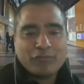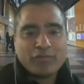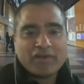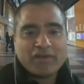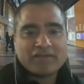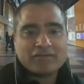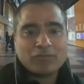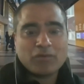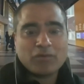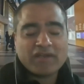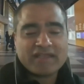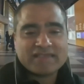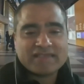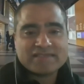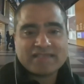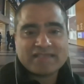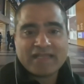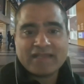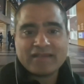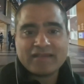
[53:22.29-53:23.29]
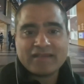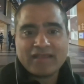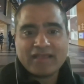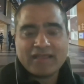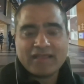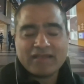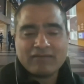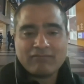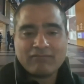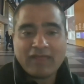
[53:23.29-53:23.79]
But to what extent
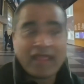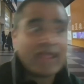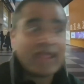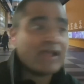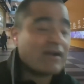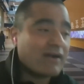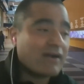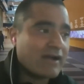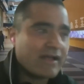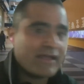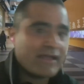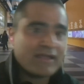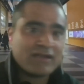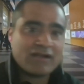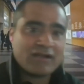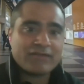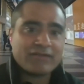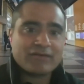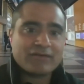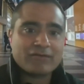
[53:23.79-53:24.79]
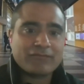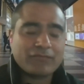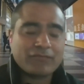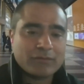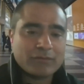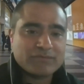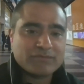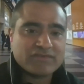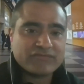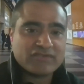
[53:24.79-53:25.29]
can AI and other
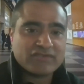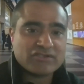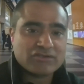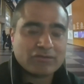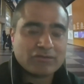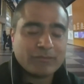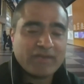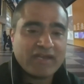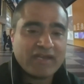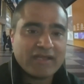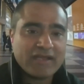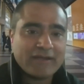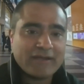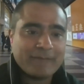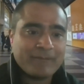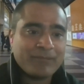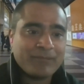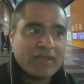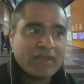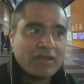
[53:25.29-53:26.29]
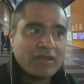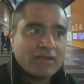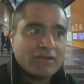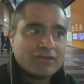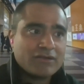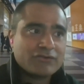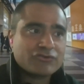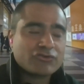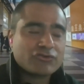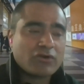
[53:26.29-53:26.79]
forms of digital medium
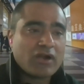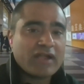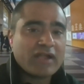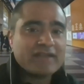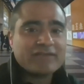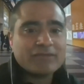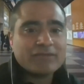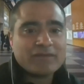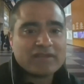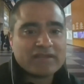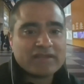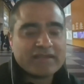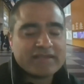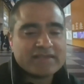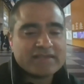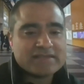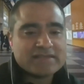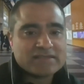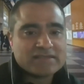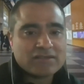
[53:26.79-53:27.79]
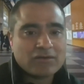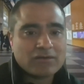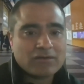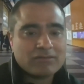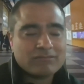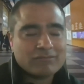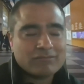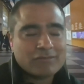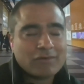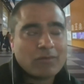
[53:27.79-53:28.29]
try to at least
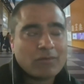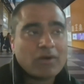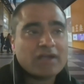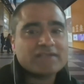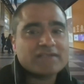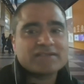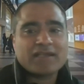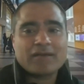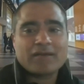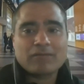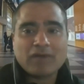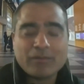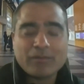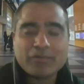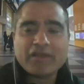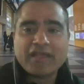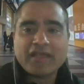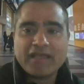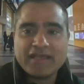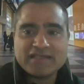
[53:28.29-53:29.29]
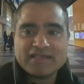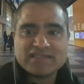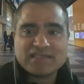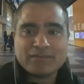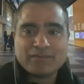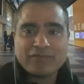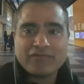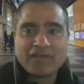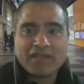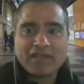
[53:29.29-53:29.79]
quasi-replicate
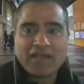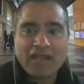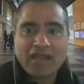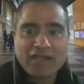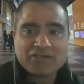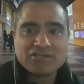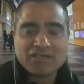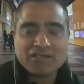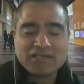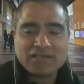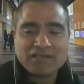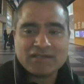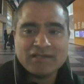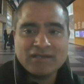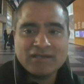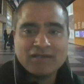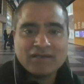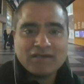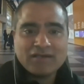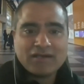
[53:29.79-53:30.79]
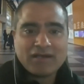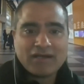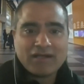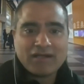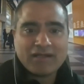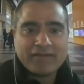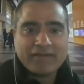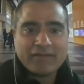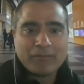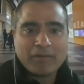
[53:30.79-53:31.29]
some of the connection
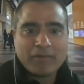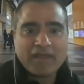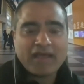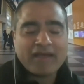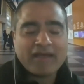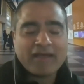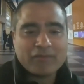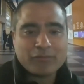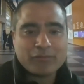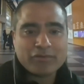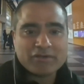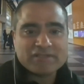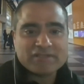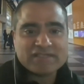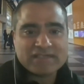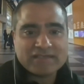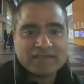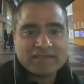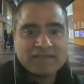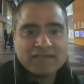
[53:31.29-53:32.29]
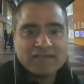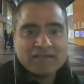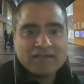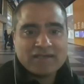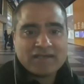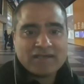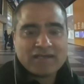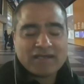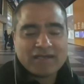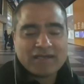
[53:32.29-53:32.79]
that we have in person?
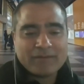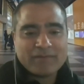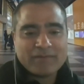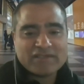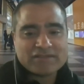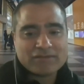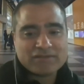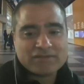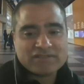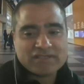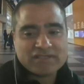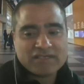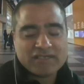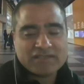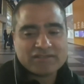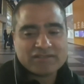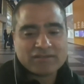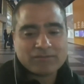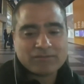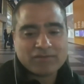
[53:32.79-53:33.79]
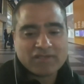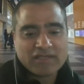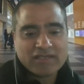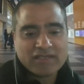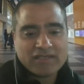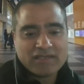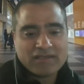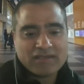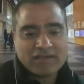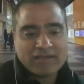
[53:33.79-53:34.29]
And so it's a
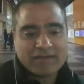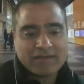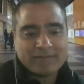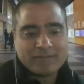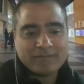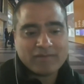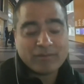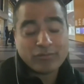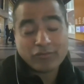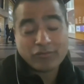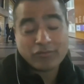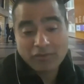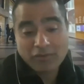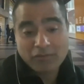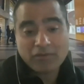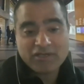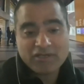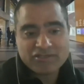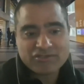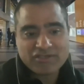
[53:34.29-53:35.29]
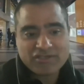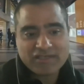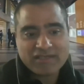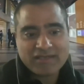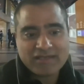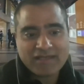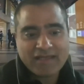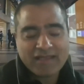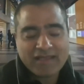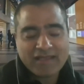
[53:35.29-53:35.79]
really important
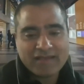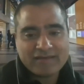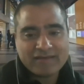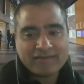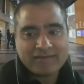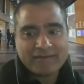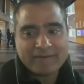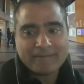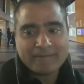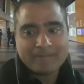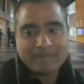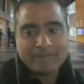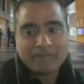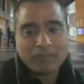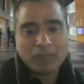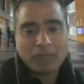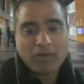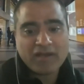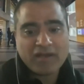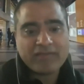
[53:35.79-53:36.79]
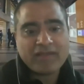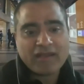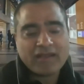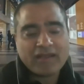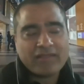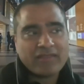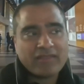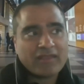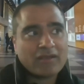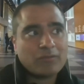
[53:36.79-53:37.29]
question, and one that
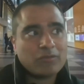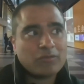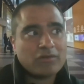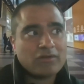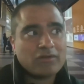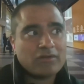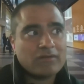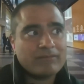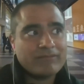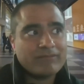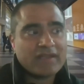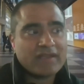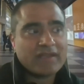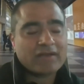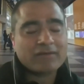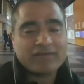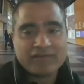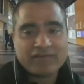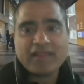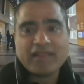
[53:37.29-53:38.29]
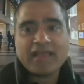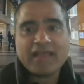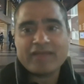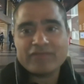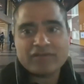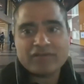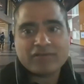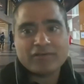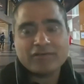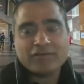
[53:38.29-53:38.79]
I think we'll increasingly have
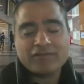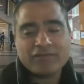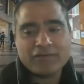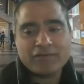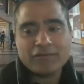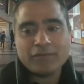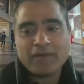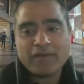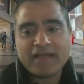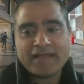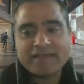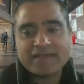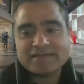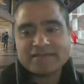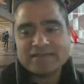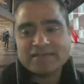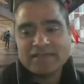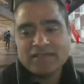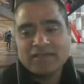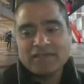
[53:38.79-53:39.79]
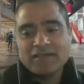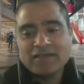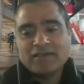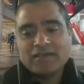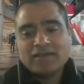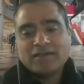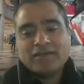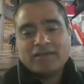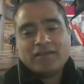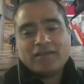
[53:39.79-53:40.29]
to turn to as
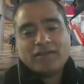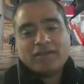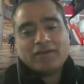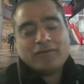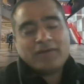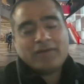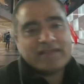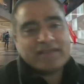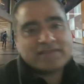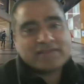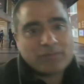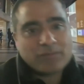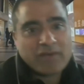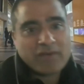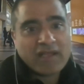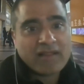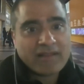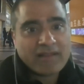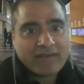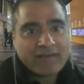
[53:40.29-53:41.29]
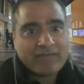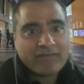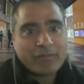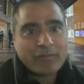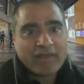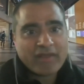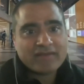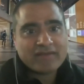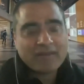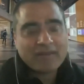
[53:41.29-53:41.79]
the reality of the
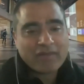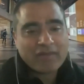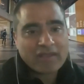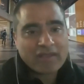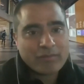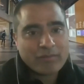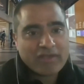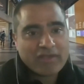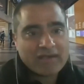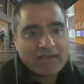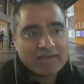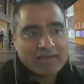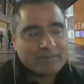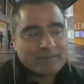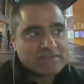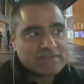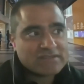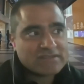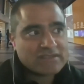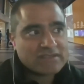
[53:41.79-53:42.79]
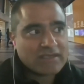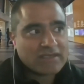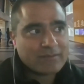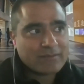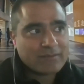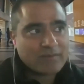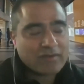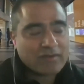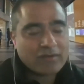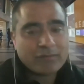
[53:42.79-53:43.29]
pandemic becomes
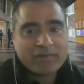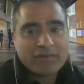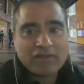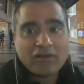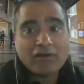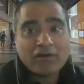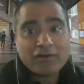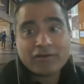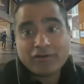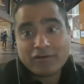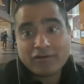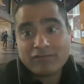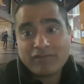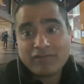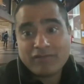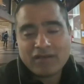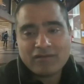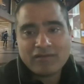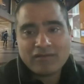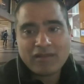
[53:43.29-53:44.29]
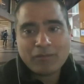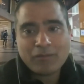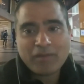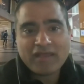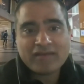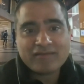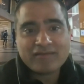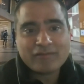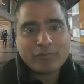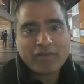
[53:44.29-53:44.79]
a little bit longer than we
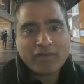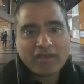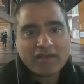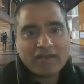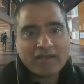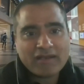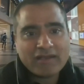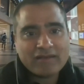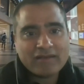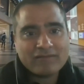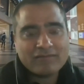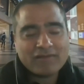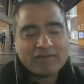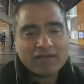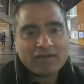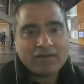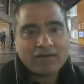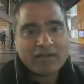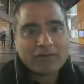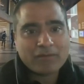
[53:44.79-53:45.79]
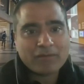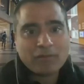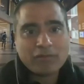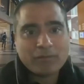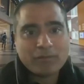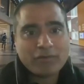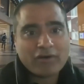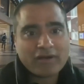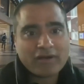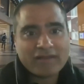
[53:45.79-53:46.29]
anticipated. And I agree
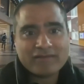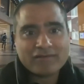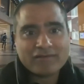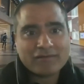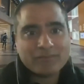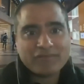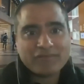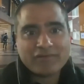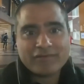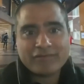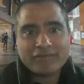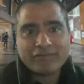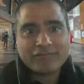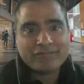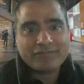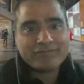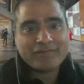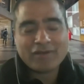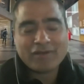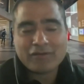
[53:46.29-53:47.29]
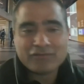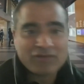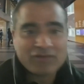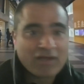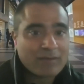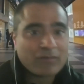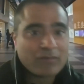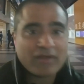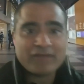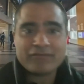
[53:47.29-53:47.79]
with Marc in terms of
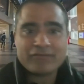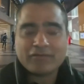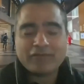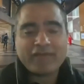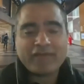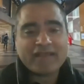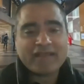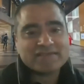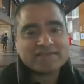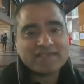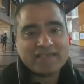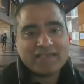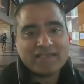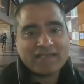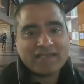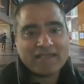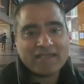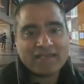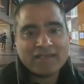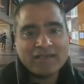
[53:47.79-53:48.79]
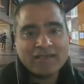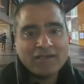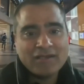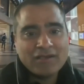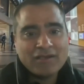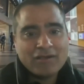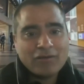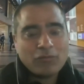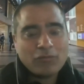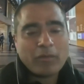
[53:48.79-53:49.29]
timeline for a vaccine and
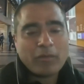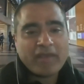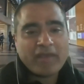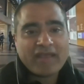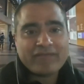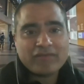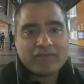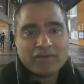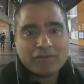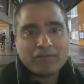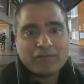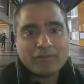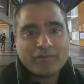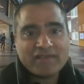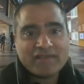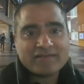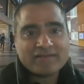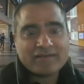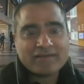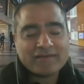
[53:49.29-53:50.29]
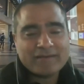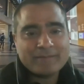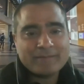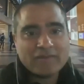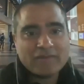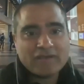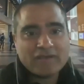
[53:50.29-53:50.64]
what we have to do in the meantime.